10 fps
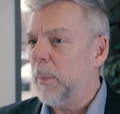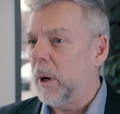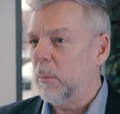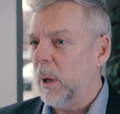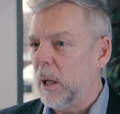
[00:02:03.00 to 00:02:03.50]

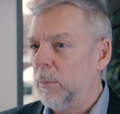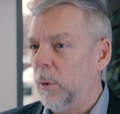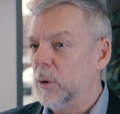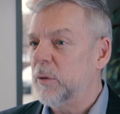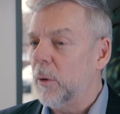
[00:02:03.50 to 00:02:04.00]
bottom line
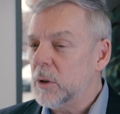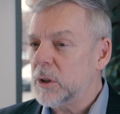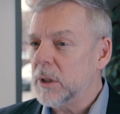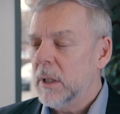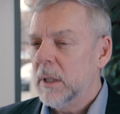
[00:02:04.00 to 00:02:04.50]
approach.
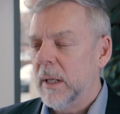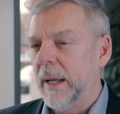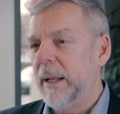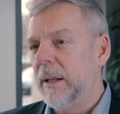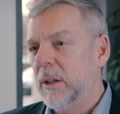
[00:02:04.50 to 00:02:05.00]
First,
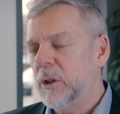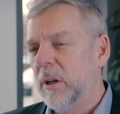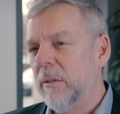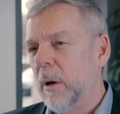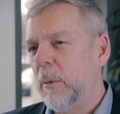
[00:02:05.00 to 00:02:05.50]
any
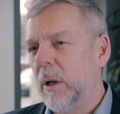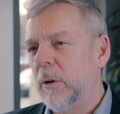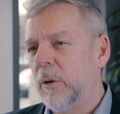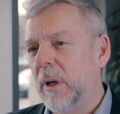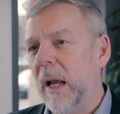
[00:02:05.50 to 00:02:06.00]
initiative that we
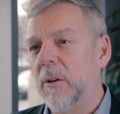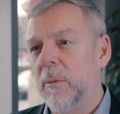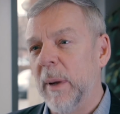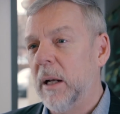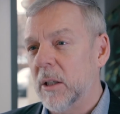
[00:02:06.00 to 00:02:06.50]
undertook had to
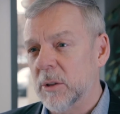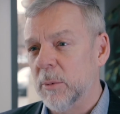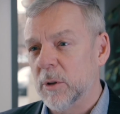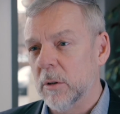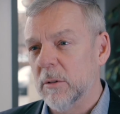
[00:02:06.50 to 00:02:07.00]
make
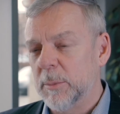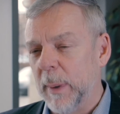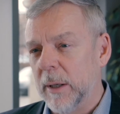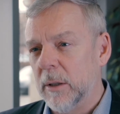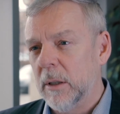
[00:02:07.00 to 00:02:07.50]
customer service
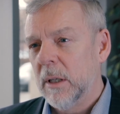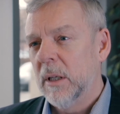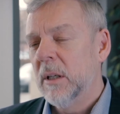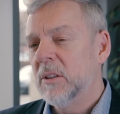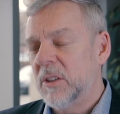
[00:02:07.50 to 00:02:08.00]
better.
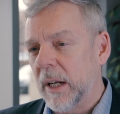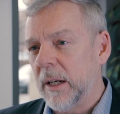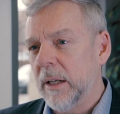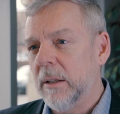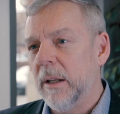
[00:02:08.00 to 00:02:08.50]

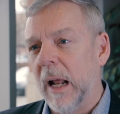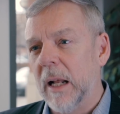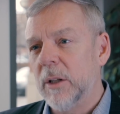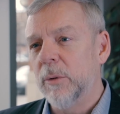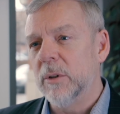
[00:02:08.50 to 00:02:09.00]
Second, it
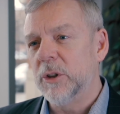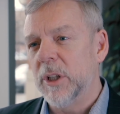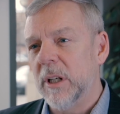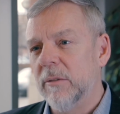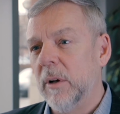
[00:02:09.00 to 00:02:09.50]
had to
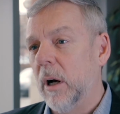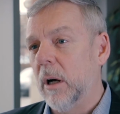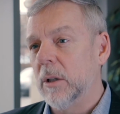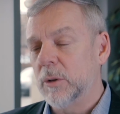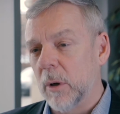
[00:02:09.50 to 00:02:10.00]
achieve
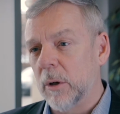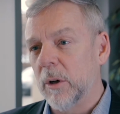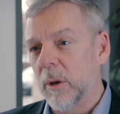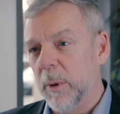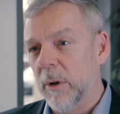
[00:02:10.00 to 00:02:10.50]
uh, stronger
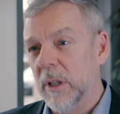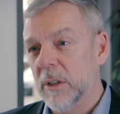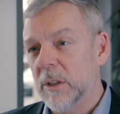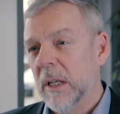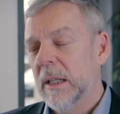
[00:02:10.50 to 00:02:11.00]

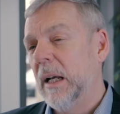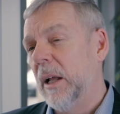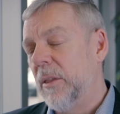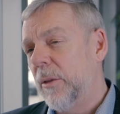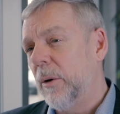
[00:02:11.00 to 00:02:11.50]
communities.
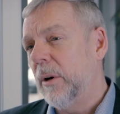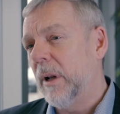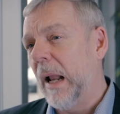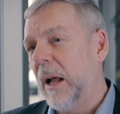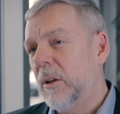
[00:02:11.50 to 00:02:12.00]
And third,
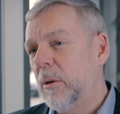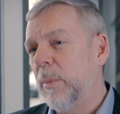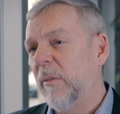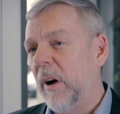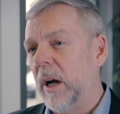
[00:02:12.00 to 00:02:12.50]
it had to
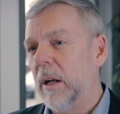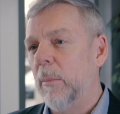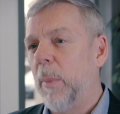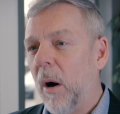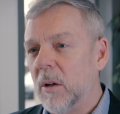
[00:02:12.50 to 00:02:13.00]
provide a
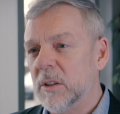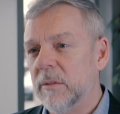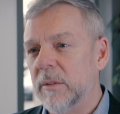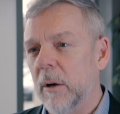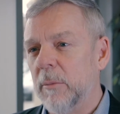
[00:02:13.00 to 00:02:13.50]

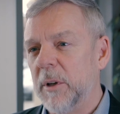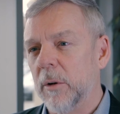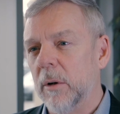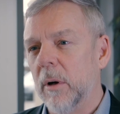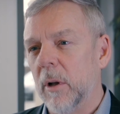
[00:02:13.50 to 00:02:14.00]
positive net
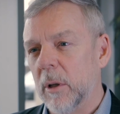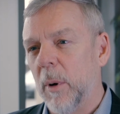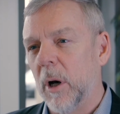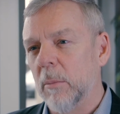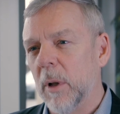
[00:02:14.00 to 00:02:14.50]
return on the
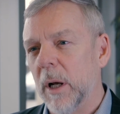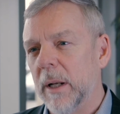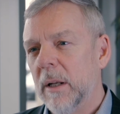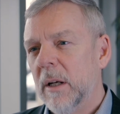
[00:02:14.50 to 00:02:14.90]
bottom line.